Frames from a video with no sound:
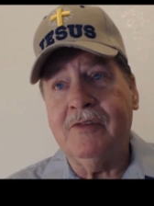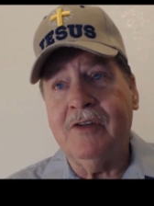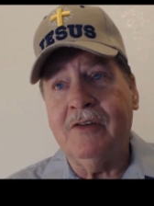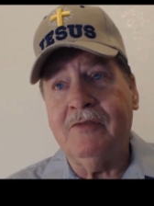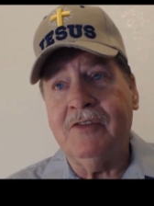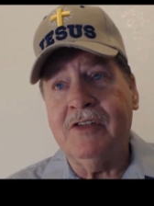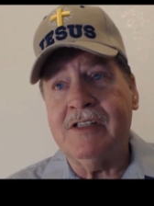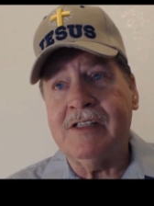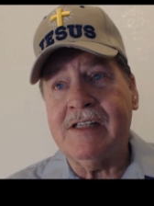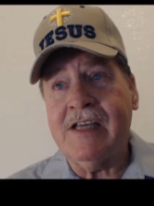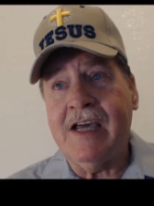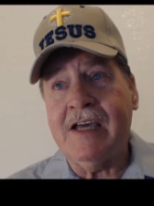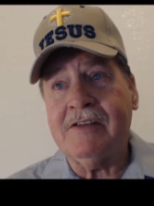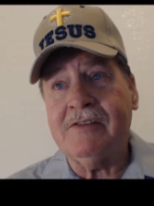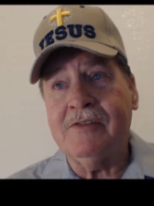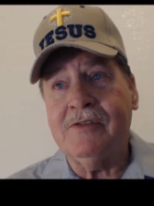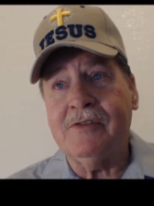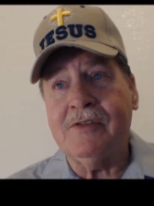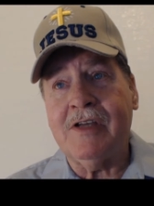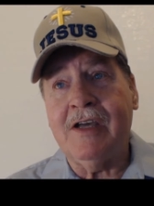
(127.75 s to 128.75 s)
of
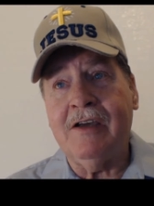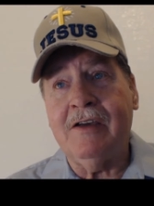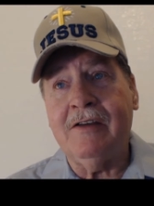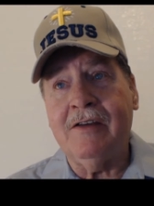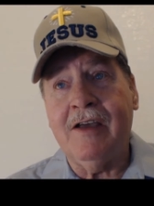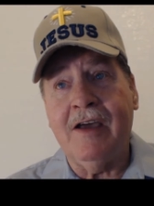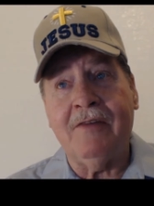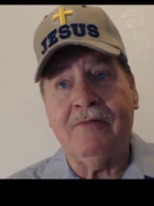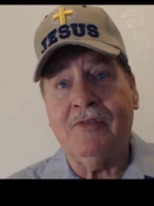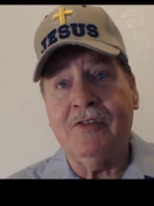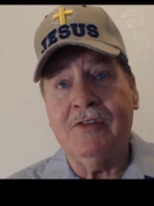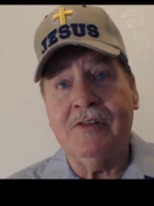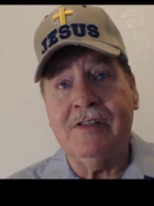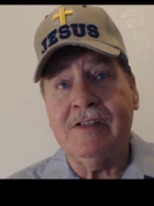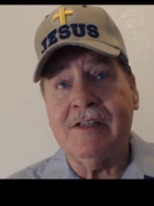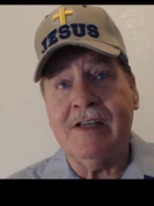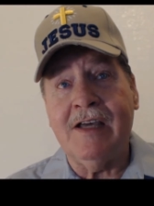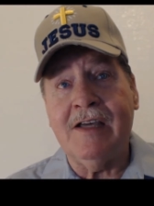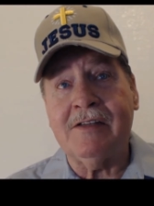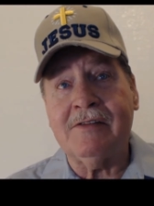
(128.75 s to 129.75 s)
disasters after
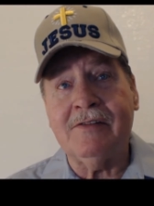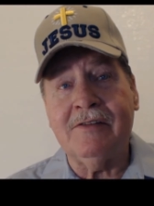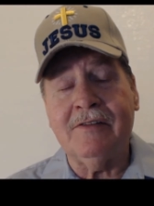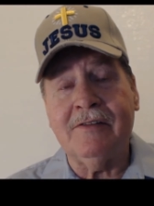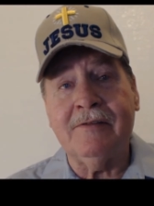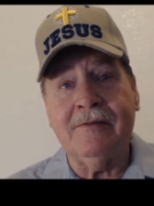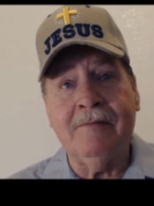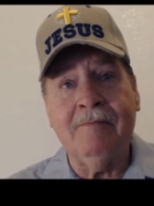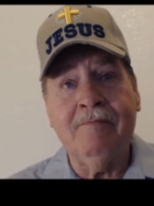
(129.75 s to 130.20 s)
disaster.